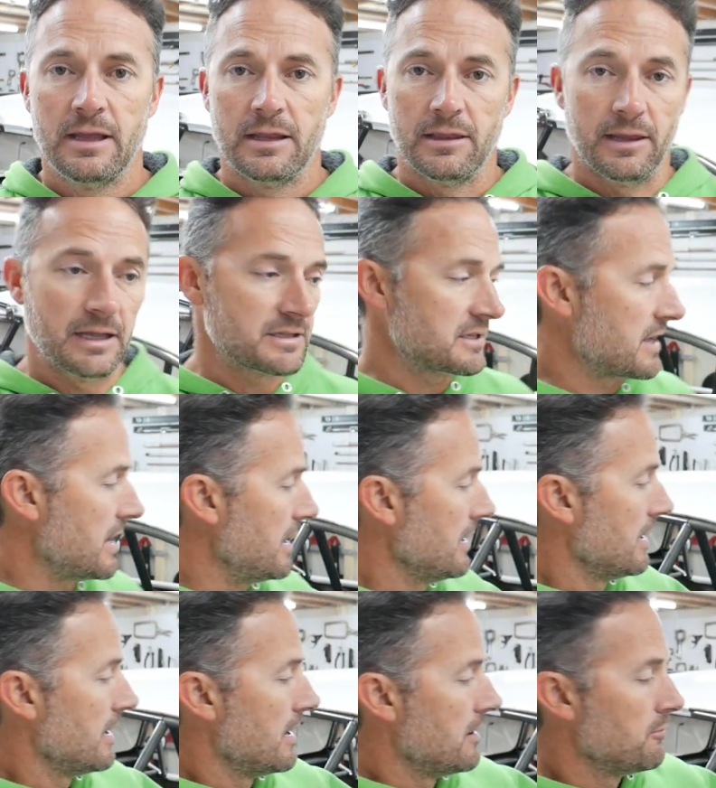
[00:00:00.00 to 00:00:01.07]
Let's
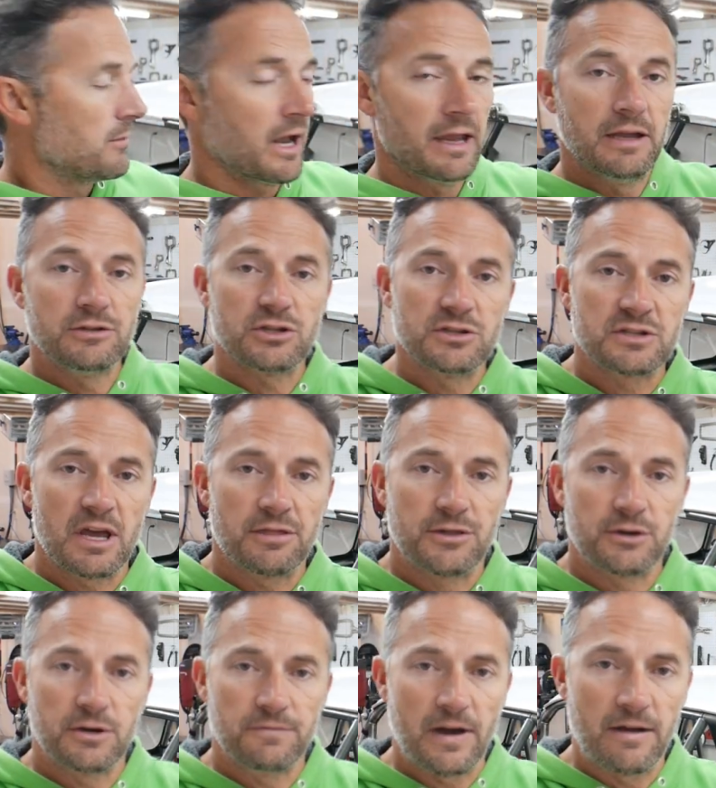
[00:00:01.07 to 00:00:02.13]
say my engine's at
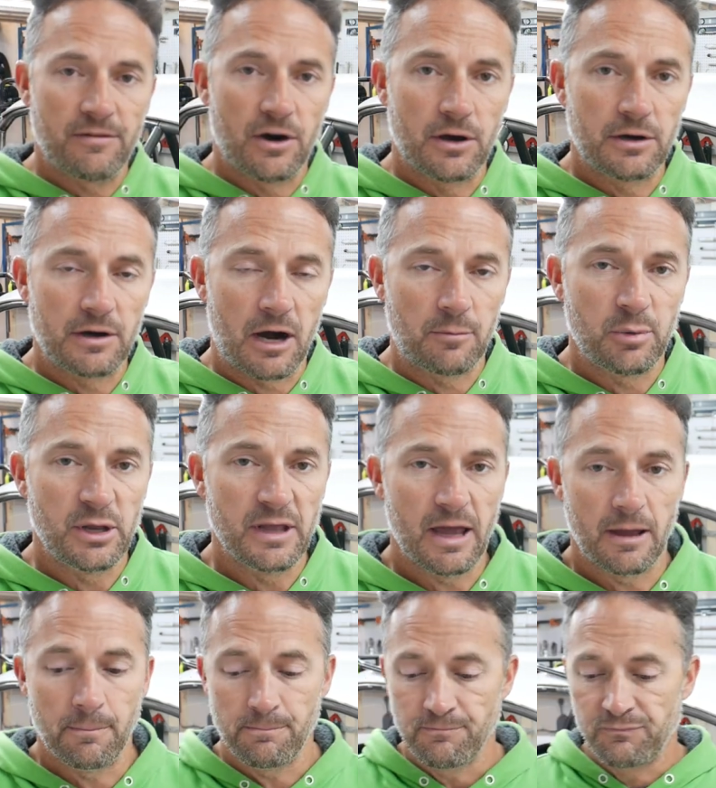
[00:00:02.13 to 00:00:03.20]
3,500
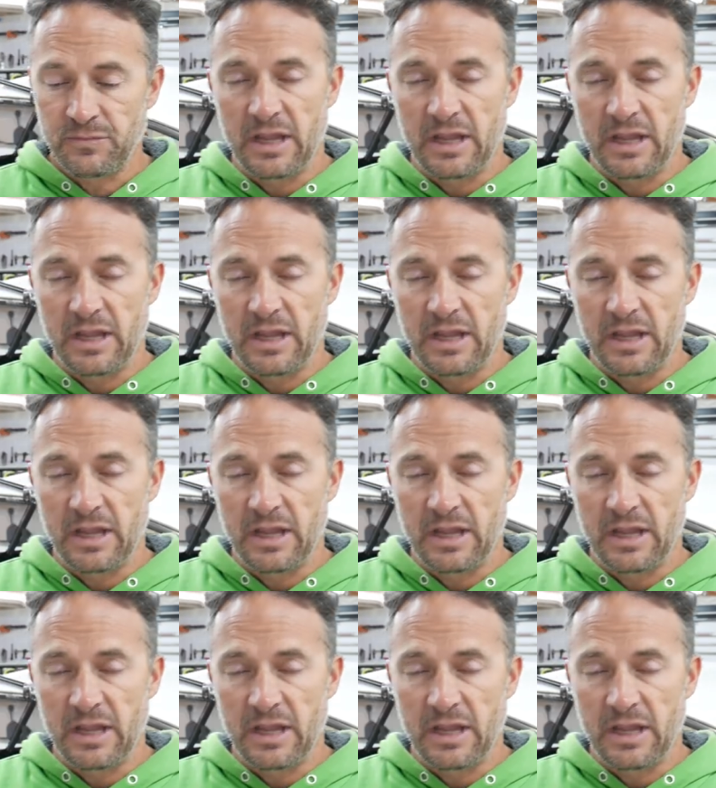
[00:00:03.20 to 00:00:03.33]
RPM.